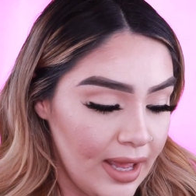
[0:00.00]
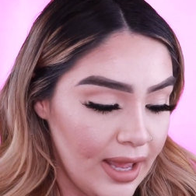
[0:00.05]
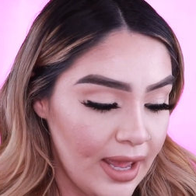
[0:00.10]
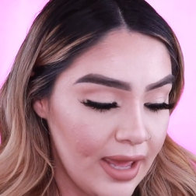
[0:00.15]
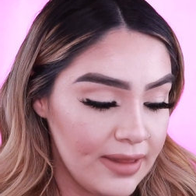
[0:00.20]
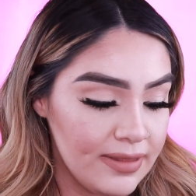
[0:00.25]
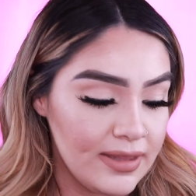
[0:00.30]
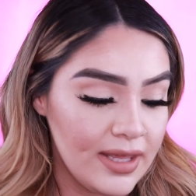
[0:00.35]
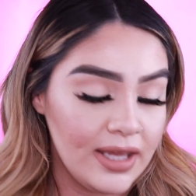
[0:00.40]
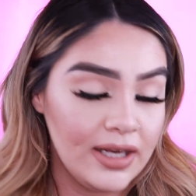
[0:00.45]

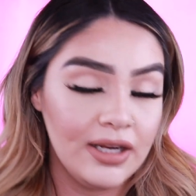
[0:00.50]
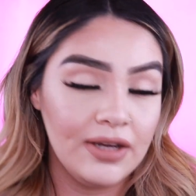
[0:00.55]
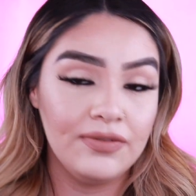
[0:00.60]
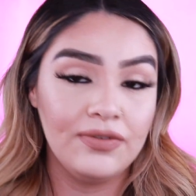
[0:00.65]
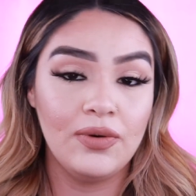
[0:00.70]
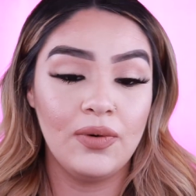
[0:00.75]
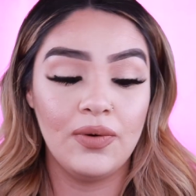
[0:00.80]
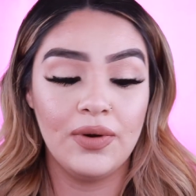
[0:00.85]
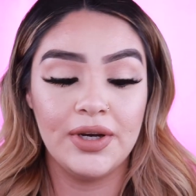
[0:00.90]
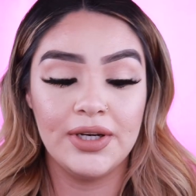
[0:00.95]
And then
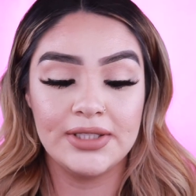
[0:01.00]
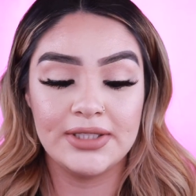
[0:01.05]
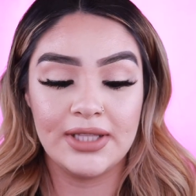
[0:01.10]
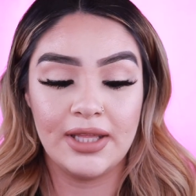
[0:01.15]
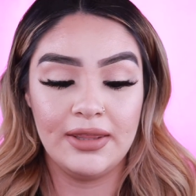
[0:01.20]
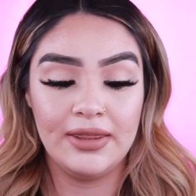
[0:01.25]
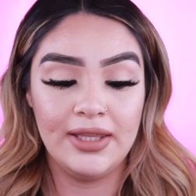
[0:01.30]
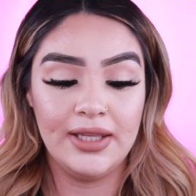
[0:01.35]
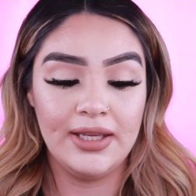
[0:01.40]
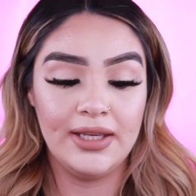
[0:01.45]
of course
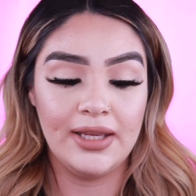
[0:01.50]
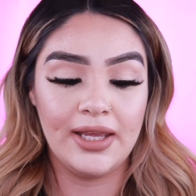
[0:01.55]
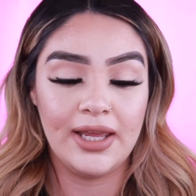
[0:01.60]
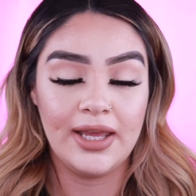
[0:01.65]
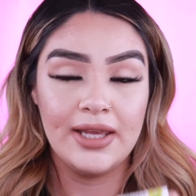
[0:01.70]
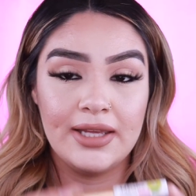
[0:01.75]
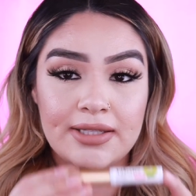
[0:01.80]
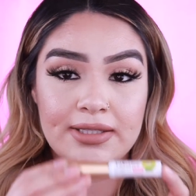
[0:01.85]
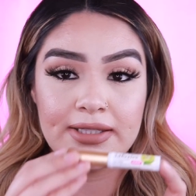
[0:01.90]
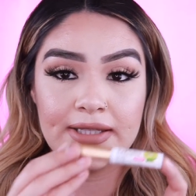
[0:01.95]
the
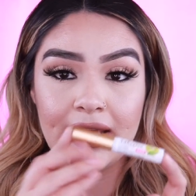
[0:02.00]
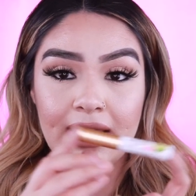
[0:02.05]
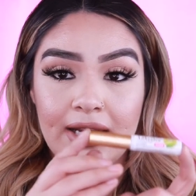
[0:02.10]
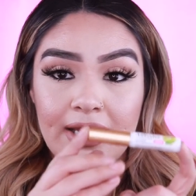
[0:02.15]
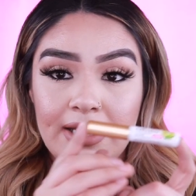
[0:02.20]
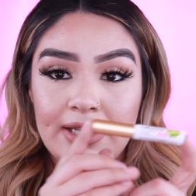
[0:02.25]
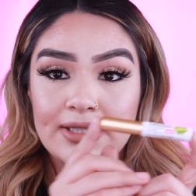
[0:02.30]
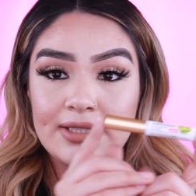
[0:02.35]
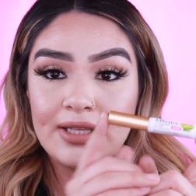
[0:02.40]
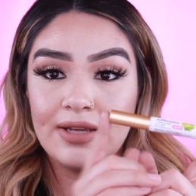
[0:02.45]
Kiss
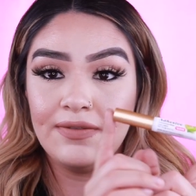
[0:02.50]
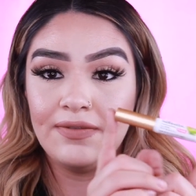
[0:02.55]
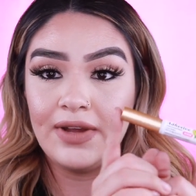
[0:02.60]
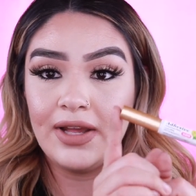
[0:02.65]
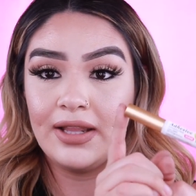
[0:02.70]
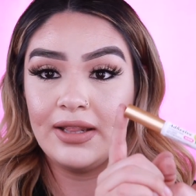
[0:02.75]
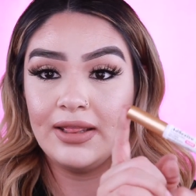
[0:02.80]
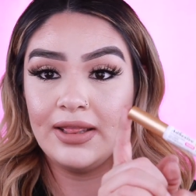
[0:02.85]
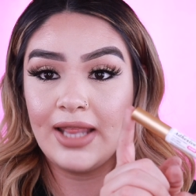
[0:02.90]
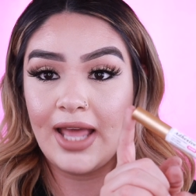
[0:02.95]
Adhesive
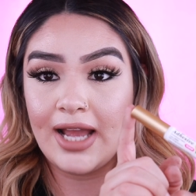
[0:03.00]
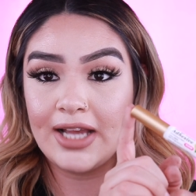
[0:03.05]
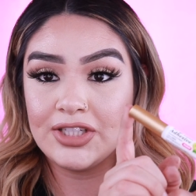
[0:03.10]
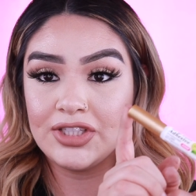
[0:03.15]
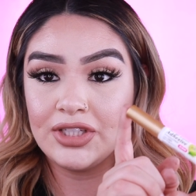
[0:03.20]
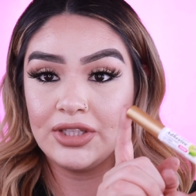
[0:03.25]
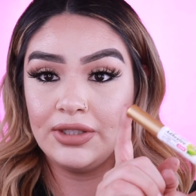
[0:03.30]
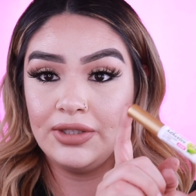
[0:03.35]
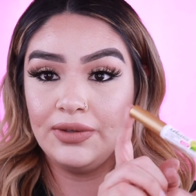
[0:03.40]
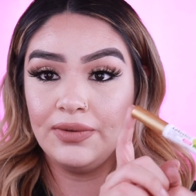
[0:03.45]

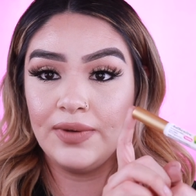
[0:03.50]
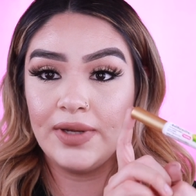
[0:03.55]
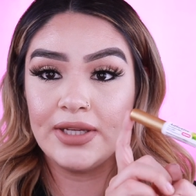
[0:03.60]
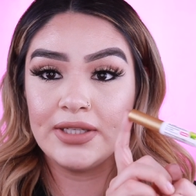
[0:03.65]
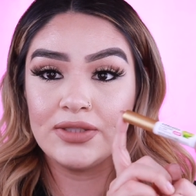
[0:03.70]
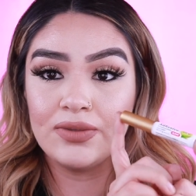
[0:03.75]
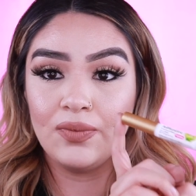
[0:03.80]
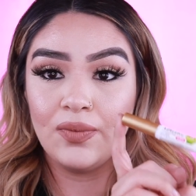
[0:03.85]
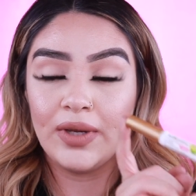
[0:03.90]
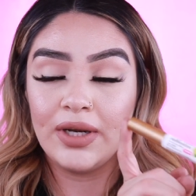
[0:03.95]
Lash Glue
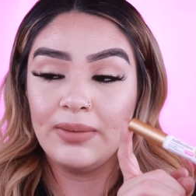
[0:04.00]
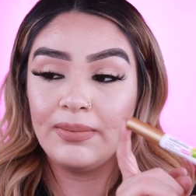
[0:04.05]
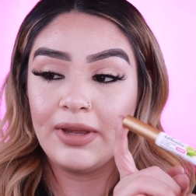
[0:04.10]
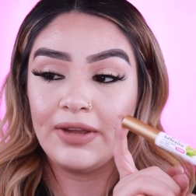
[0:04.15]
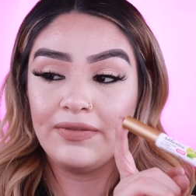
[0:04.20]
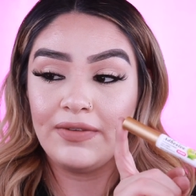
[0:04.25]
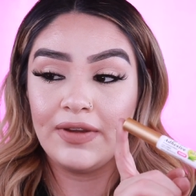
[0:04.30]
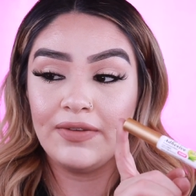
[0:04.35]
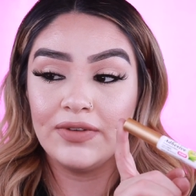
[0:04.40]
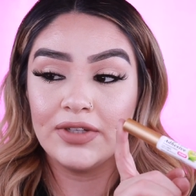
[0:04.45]
is one of my
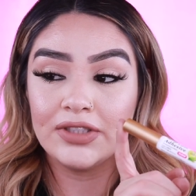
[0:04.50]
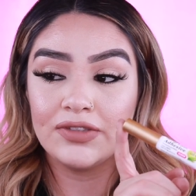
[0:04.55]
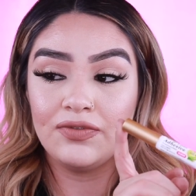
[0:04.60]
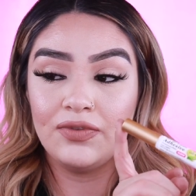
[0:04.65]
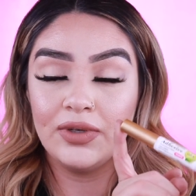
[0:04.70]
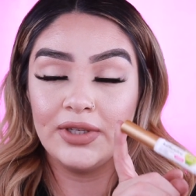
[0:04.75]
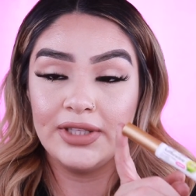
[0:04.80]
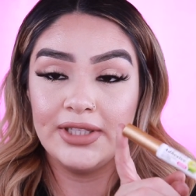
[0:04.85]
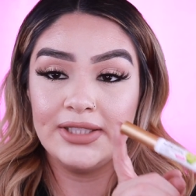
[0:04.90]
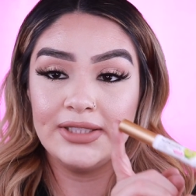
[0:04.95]
favorites
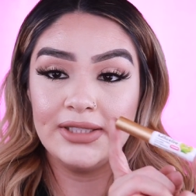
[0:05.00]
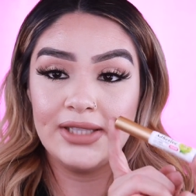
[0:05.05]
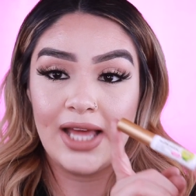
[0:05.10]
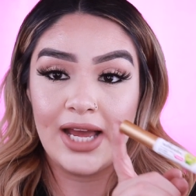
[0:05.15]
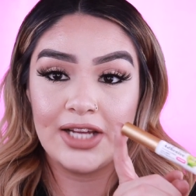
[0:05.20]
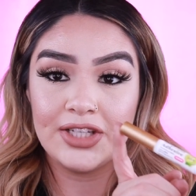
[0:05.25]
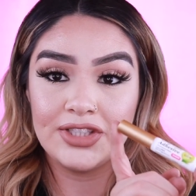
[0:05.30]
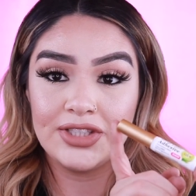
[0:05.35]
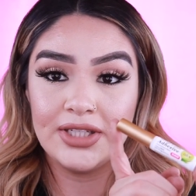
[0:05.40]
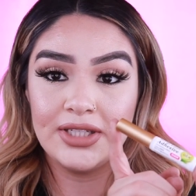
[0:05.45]
for these
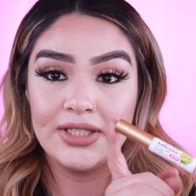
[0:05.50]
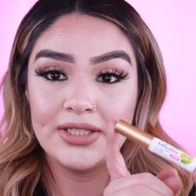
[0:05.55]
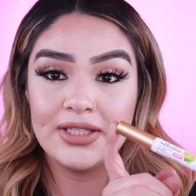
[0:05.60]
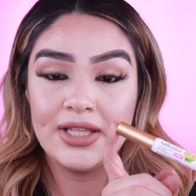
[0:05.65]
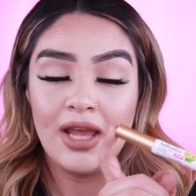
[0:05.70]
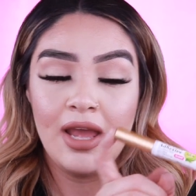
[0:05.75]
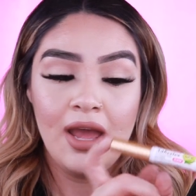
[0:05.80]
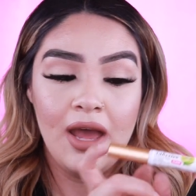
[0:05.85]
lashes